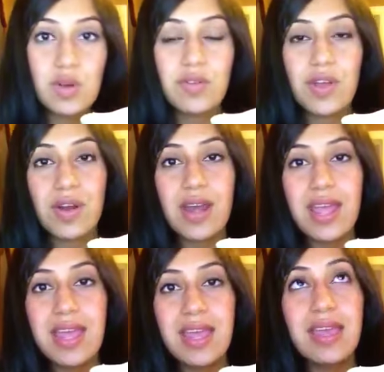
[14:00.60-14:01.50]
over your
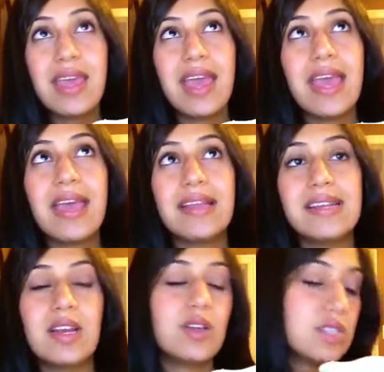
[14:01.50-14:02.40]
neck,
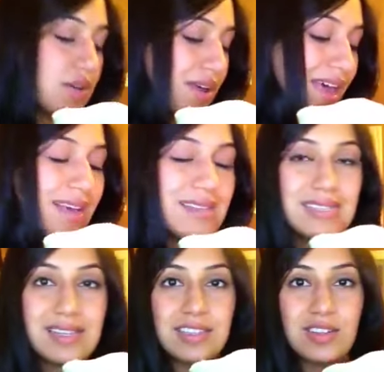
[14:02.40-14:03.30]
and it also
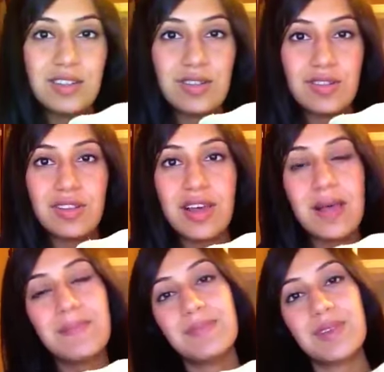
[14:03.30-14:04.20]
has a little
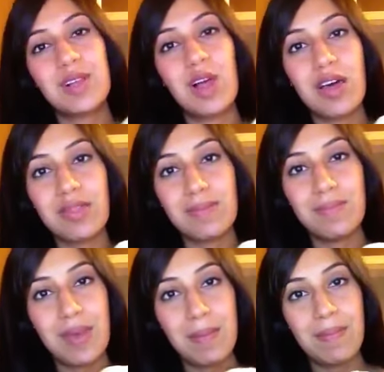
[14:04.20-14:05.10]
cloth
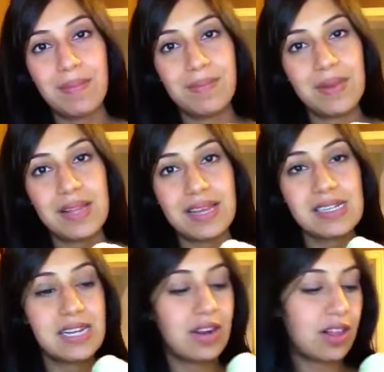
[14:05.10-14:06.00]
bib, like a
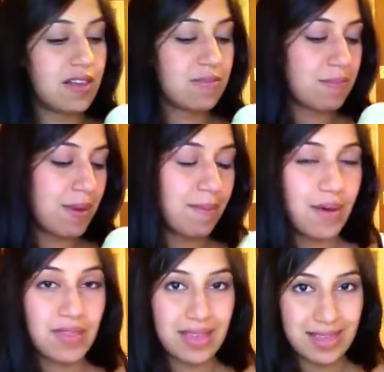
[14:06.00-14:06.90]
terry cloth bib,
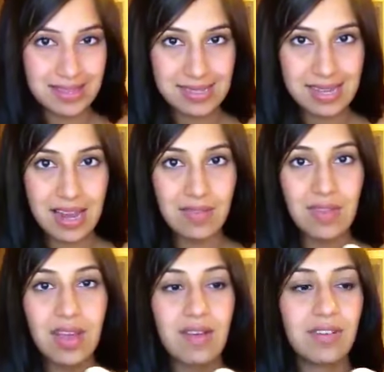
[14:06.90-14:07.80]
on the inside of
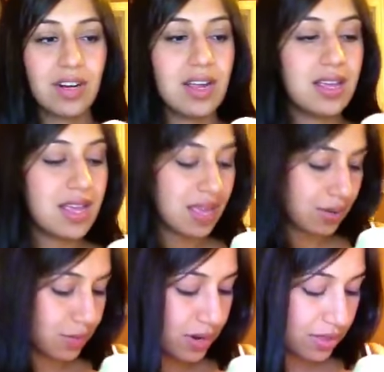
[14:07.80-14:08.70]
the cover
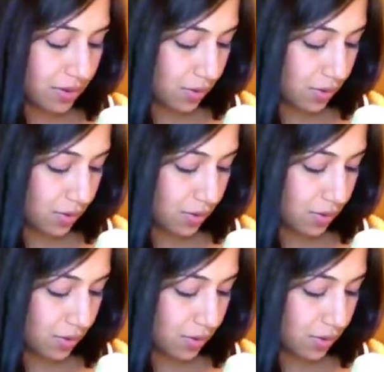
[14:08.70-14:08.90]
in one of the